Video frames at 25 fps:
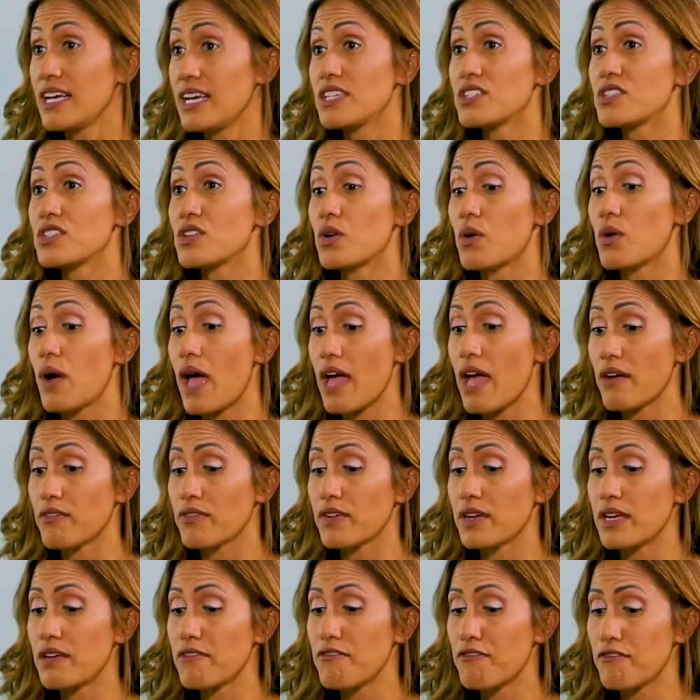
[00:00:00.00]
So
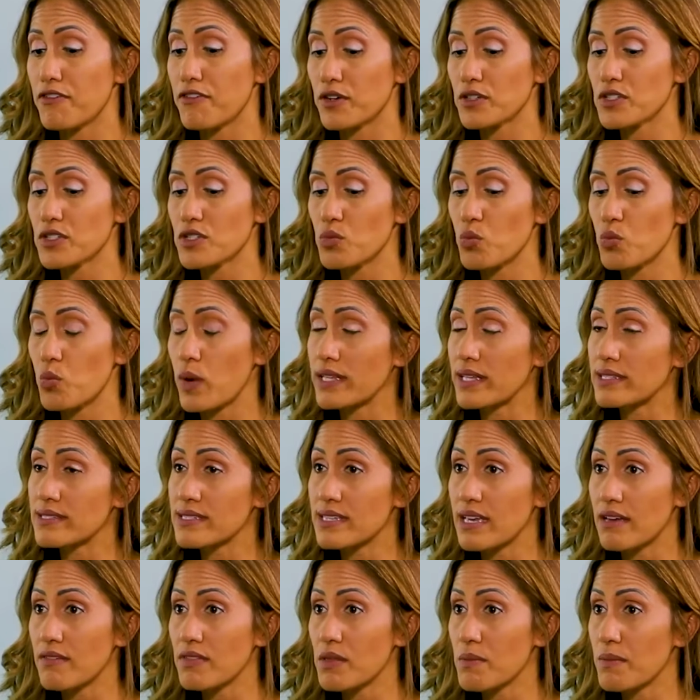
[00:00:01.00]
every first
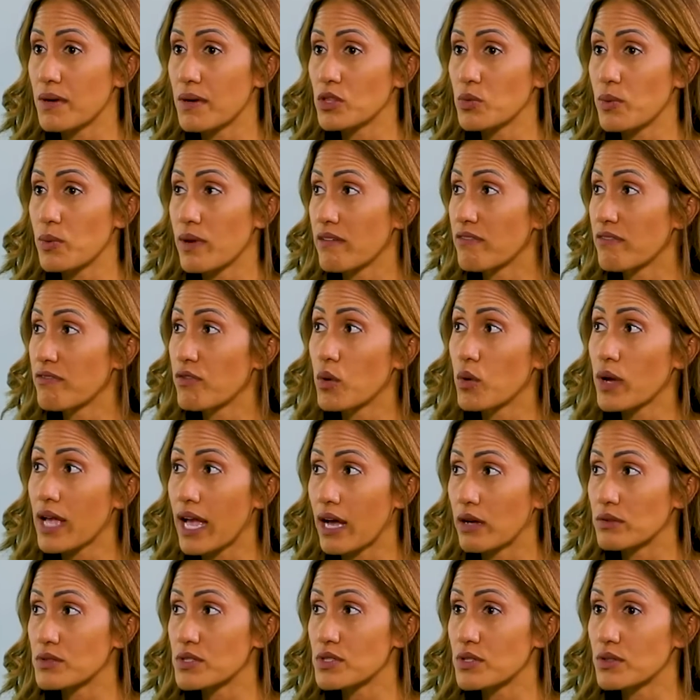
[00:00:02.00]
Wednesday of the month, we have full
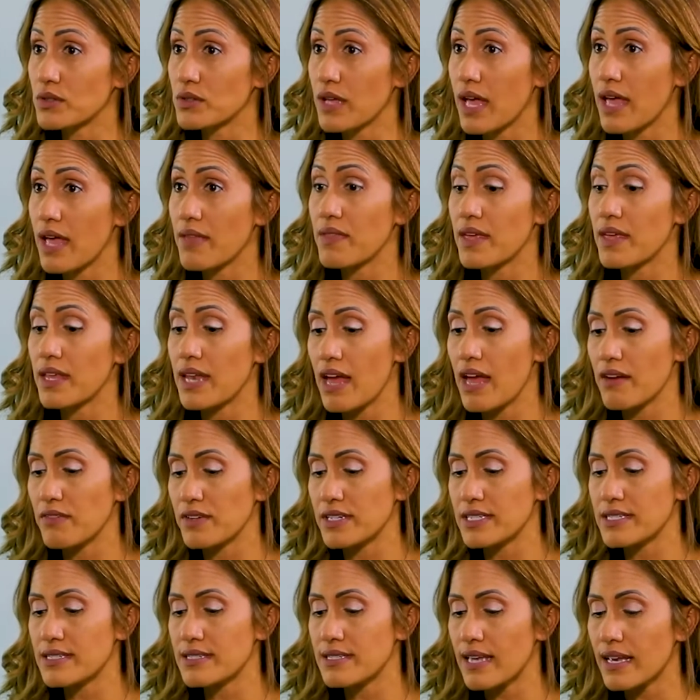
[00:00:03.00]
council. And then
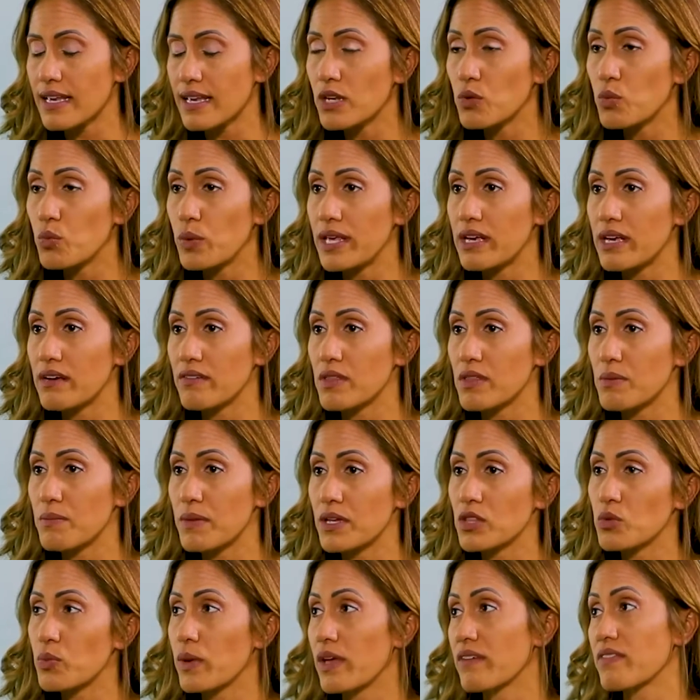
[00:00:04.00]
every second week of the
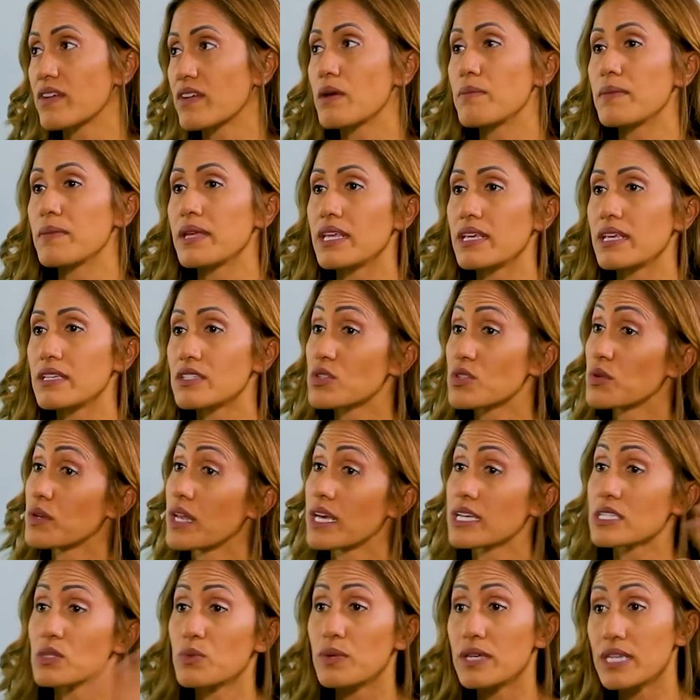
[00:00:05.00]
month, we have committees. So
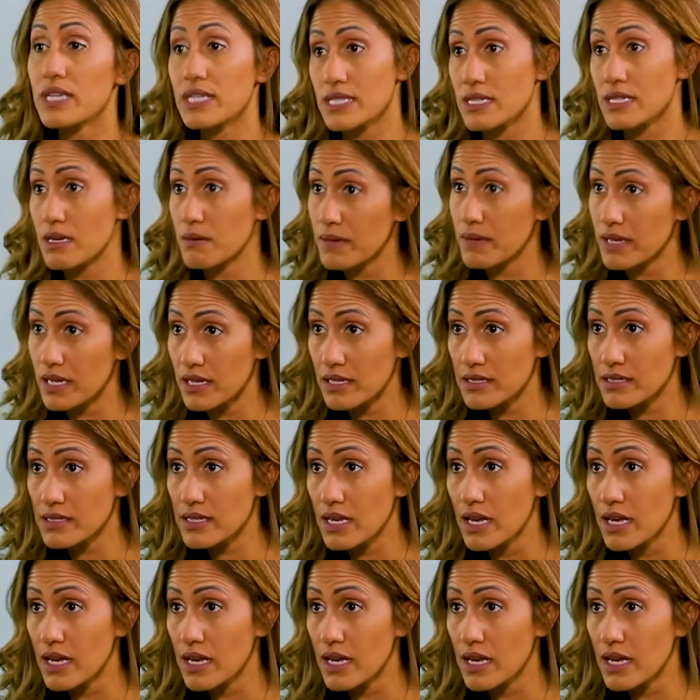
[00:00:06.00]
next week is committees.